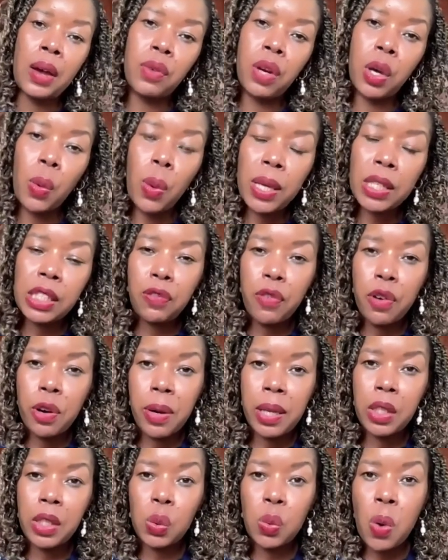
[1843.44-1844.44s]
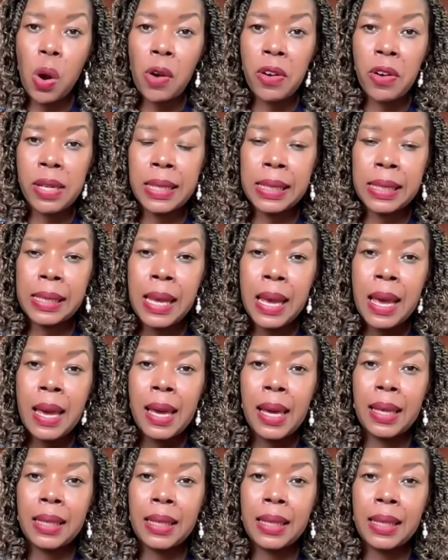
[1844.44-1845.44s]
request for arrest warrants
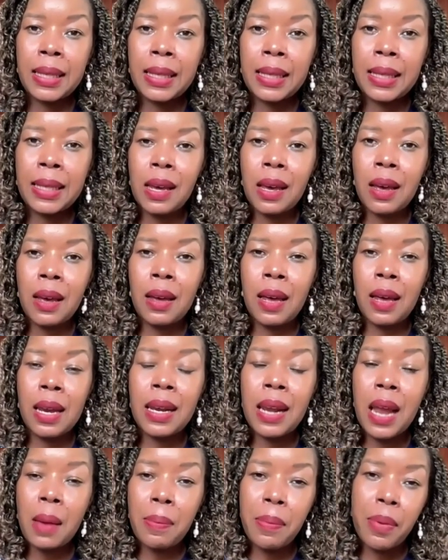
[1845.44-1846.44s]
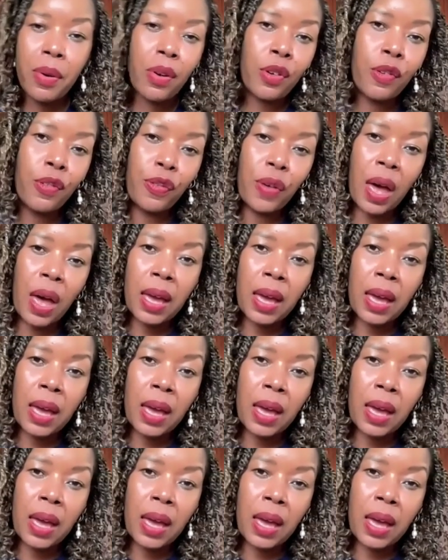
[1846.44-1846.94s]
is that a number of